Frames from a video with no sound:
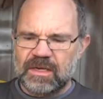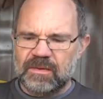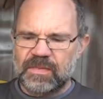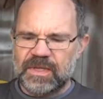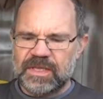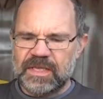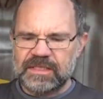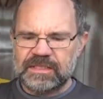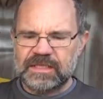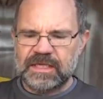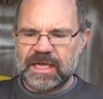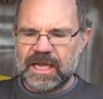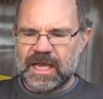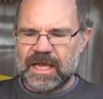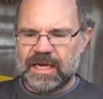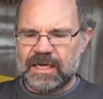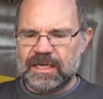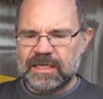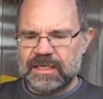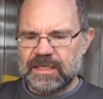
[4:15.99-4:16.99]
But this,
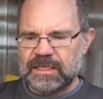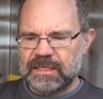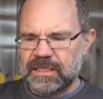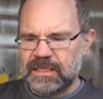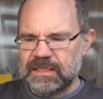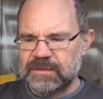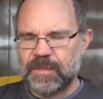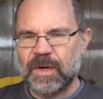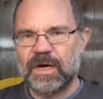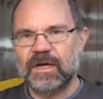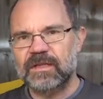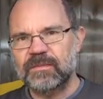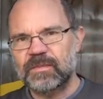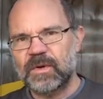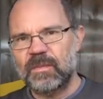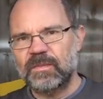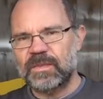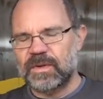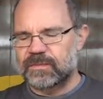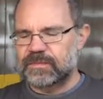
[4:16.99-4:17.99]
again, is part of the
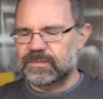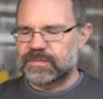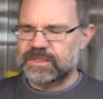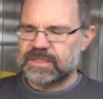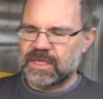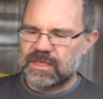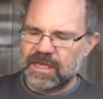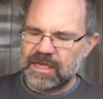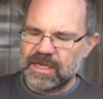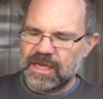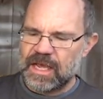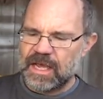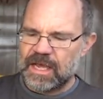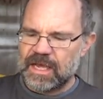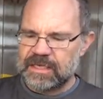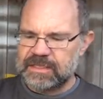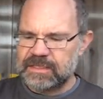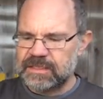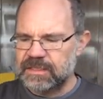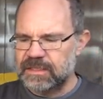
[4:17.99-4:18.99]
problem. So they
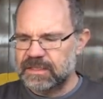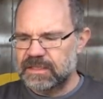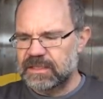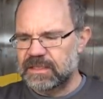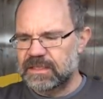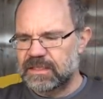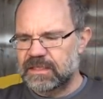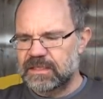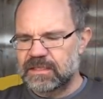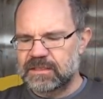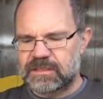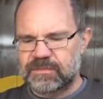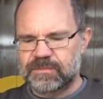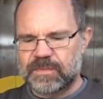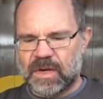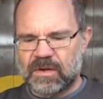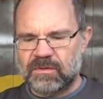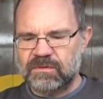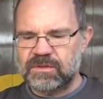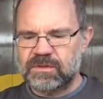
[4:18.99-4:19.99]
had some
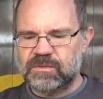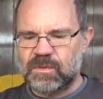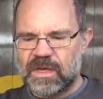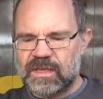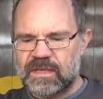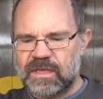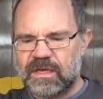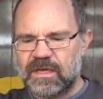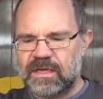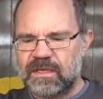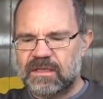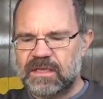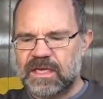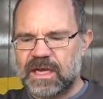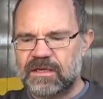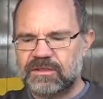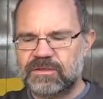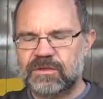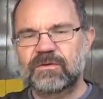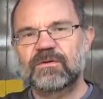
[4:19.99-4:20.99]
bolts where the
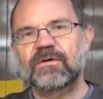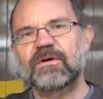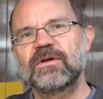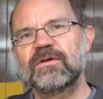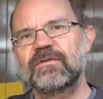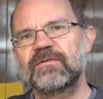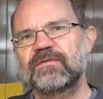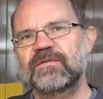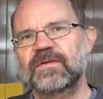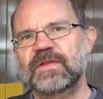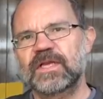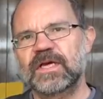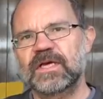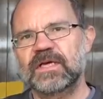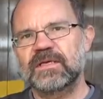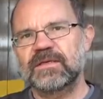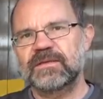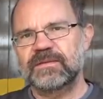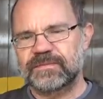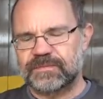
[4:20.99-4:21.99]
actual groove for
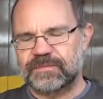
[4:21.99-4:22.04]
the